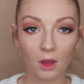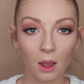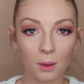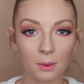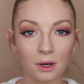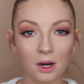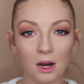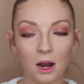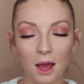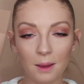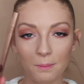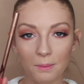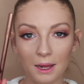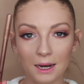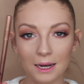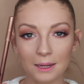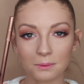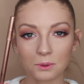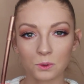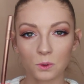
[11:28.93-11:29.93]
I'm going to line my
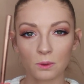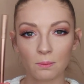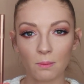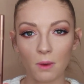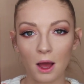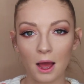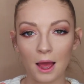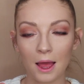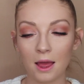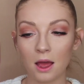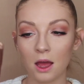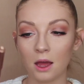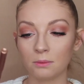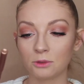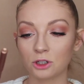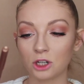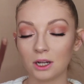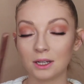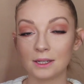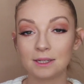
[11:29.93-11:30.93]
lips with my
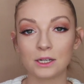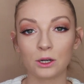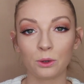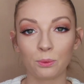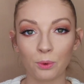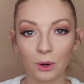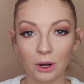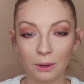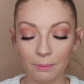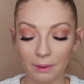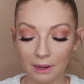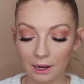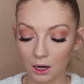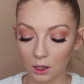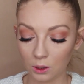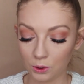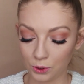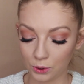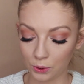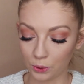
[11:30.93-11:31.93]
Charlotte Tilbury
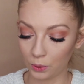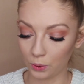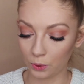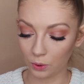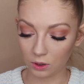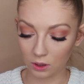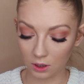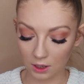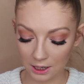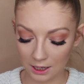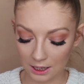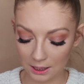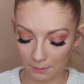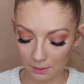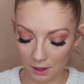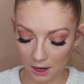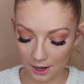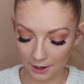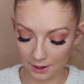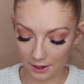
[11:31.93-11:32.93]
Pillow Talk lip
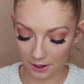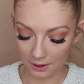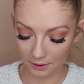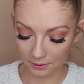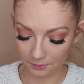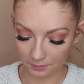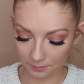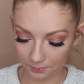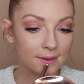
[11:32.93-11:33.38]
liner.